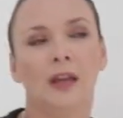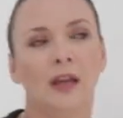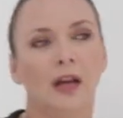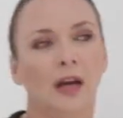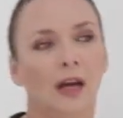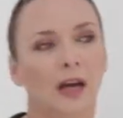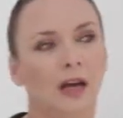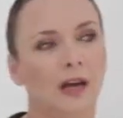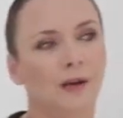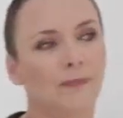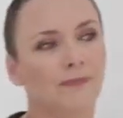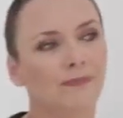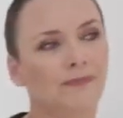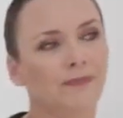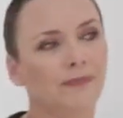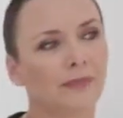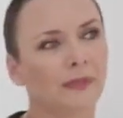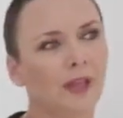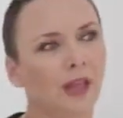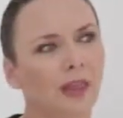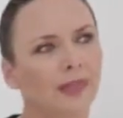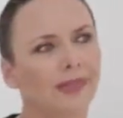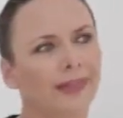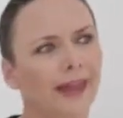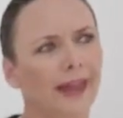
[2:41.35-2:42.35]

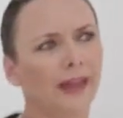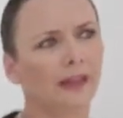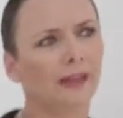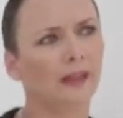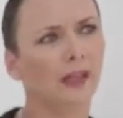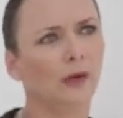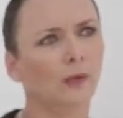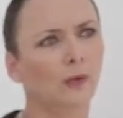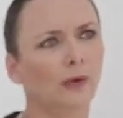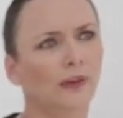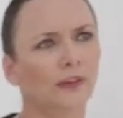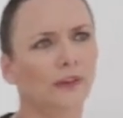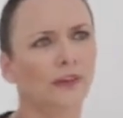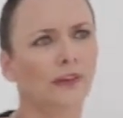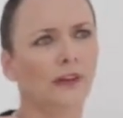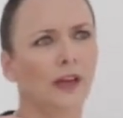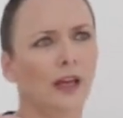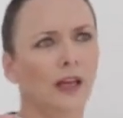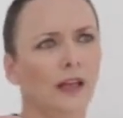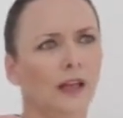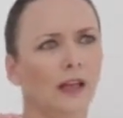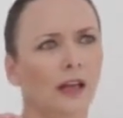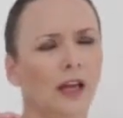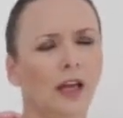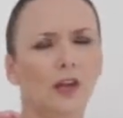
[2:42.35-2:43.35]
that there was
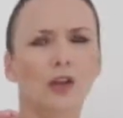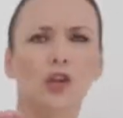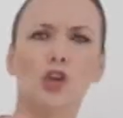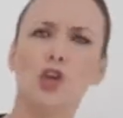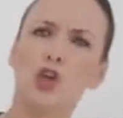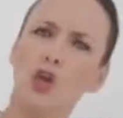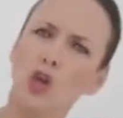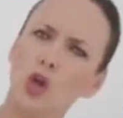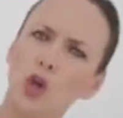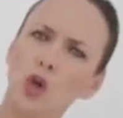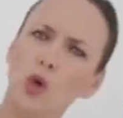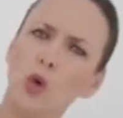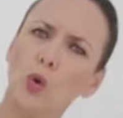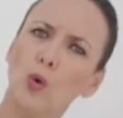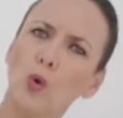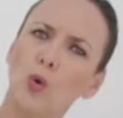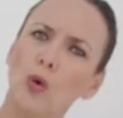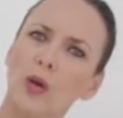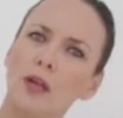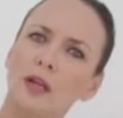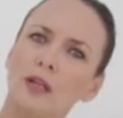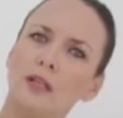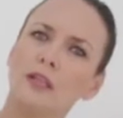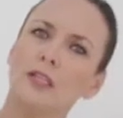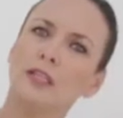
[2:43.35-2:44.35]
a
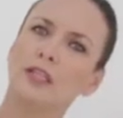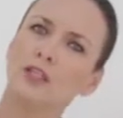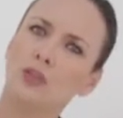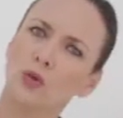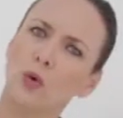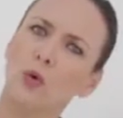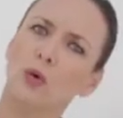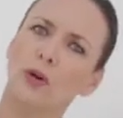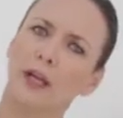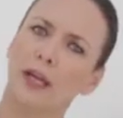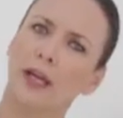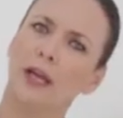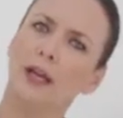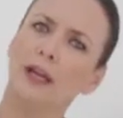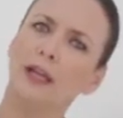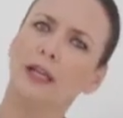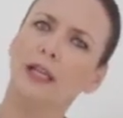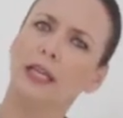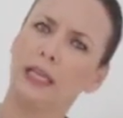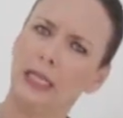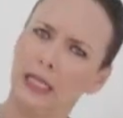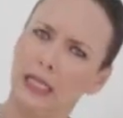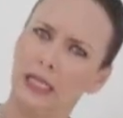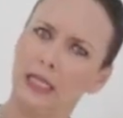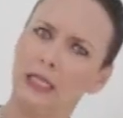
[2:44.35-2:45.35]
new disorder
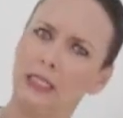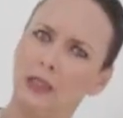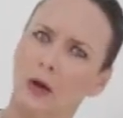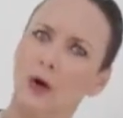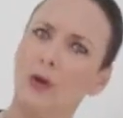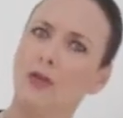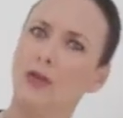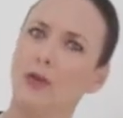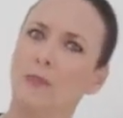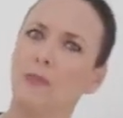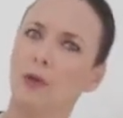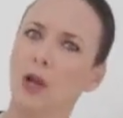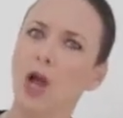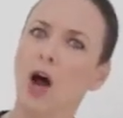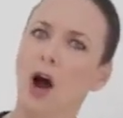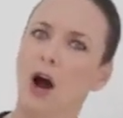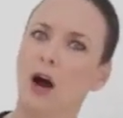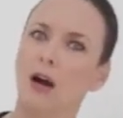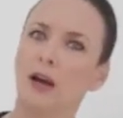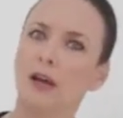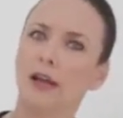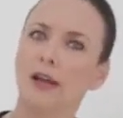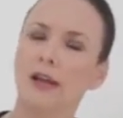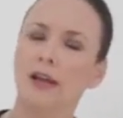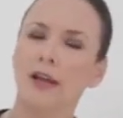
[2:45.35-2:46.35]
kid on the
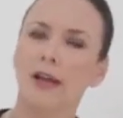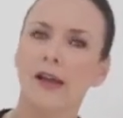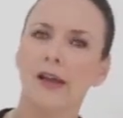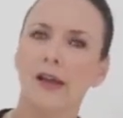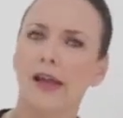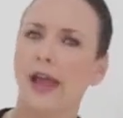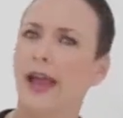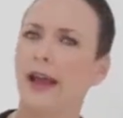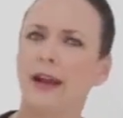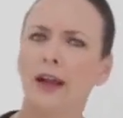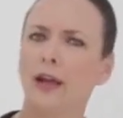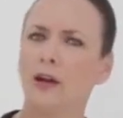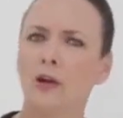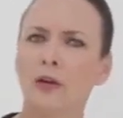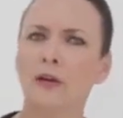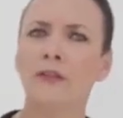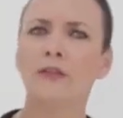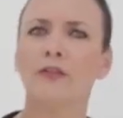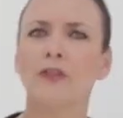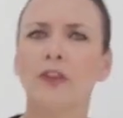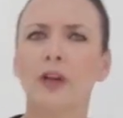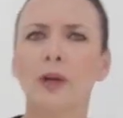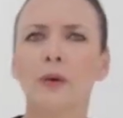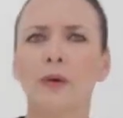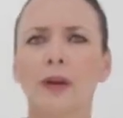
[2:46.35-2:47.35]
block and I couldn't
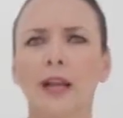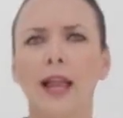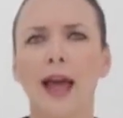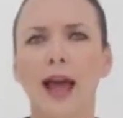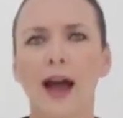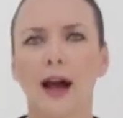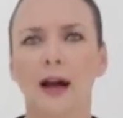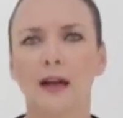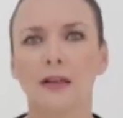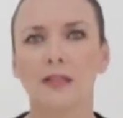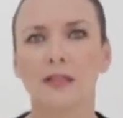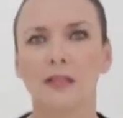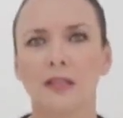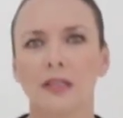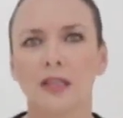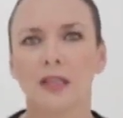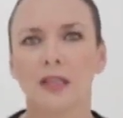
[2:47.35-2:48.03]
figure it out.